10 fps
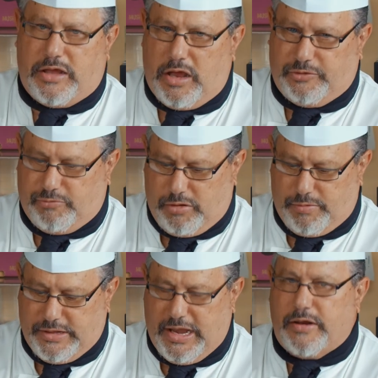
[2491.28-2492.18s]
goes well
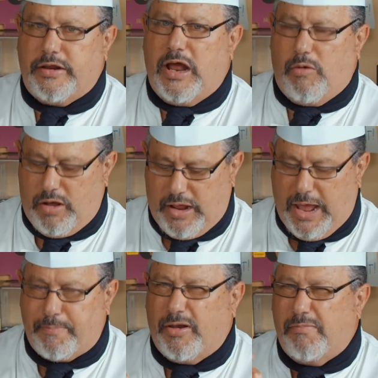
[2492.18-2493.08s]
with that. You know what?
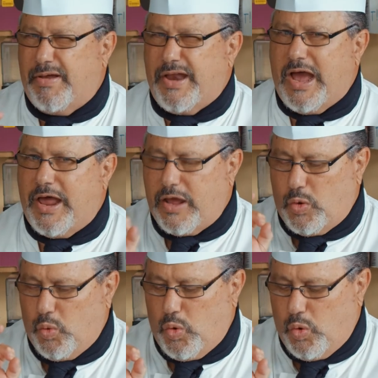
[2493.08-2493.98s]
Apple and
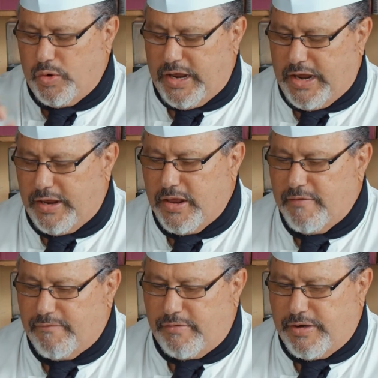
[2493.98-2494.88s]
banana. Oh, yeah.
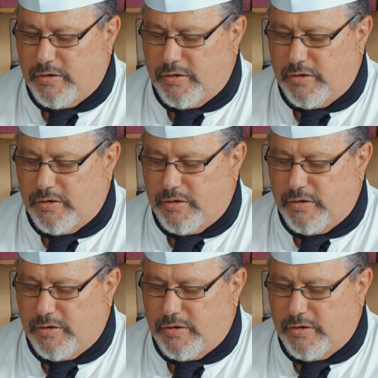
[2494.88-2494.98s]
Very